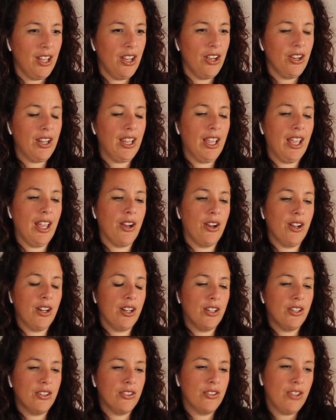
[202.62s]
Okay, I'm
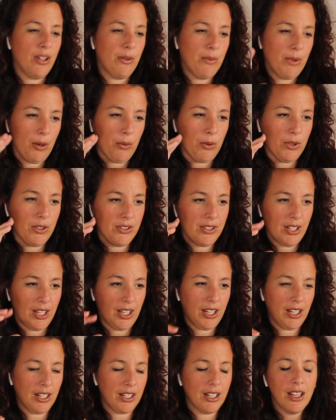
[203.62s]
gonna stop there 1
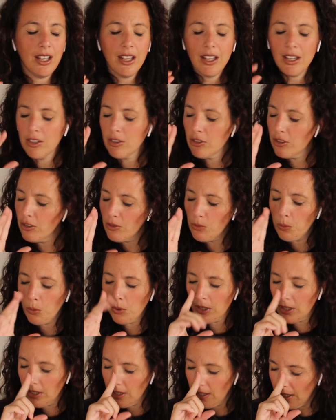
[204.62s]
second. Just
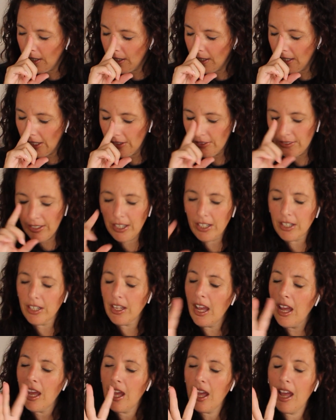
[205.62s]
one little second.
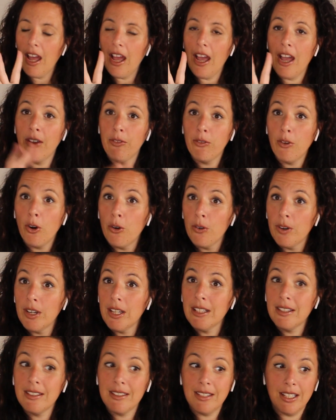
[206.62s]
I've
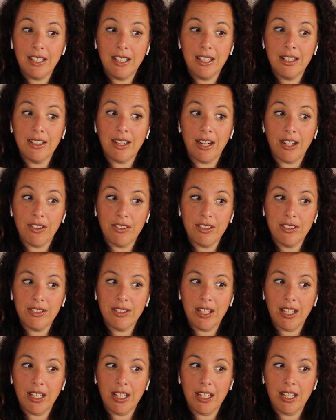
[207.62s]
already seen Darren
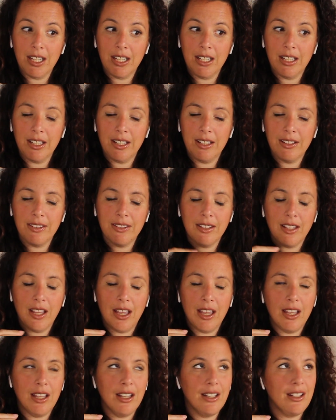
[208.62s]
singing this
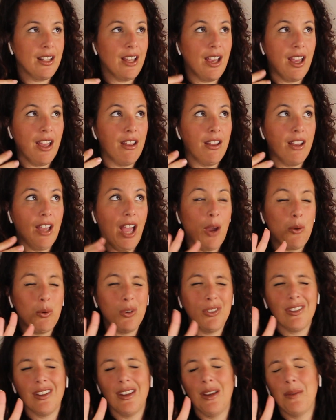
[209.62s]
and I was